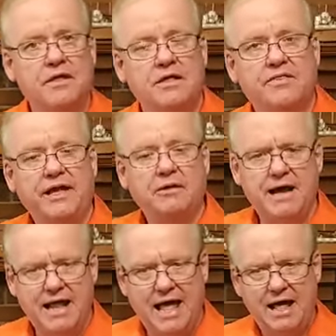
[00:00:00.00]
think
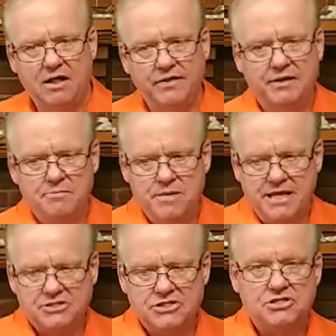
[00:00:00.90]
about how that in the
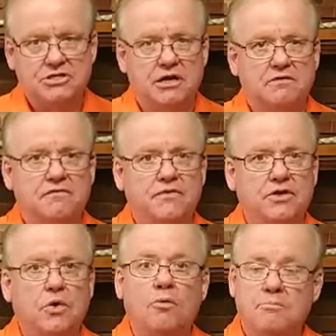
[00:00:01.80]
midst of
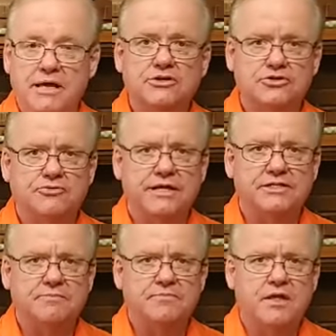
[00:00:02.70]
your miseries,
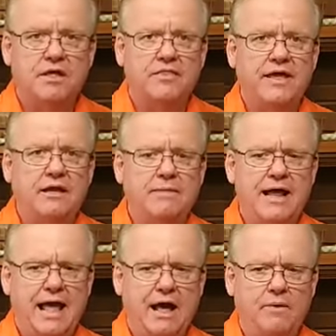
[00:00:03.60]
Think
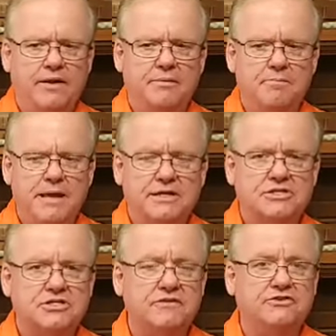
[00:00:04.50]
about how in the
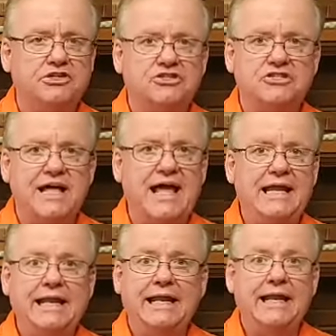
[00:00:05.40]
midst of just
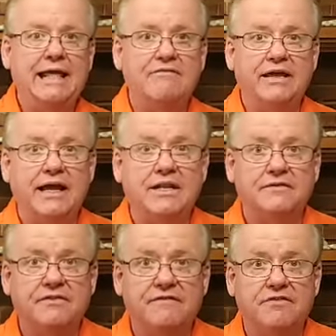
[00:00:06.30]
daily living and the
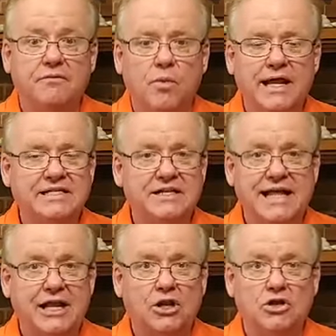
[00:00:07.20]
different ways that
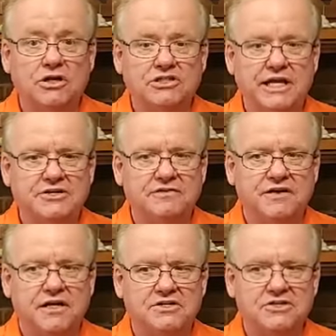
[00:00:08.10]
that looks, each of
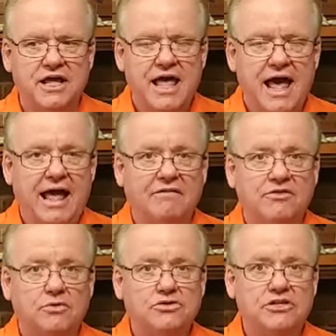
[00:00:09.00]
us have
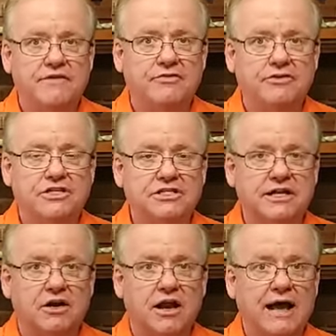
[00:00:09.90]
those differences in
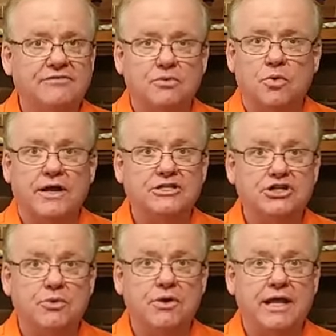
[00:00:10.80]
our lives, or as
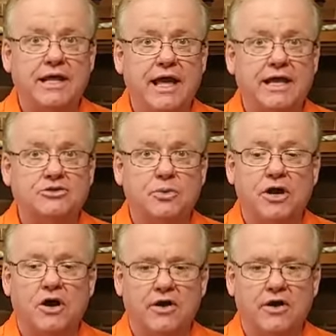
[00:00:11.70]
unique as we are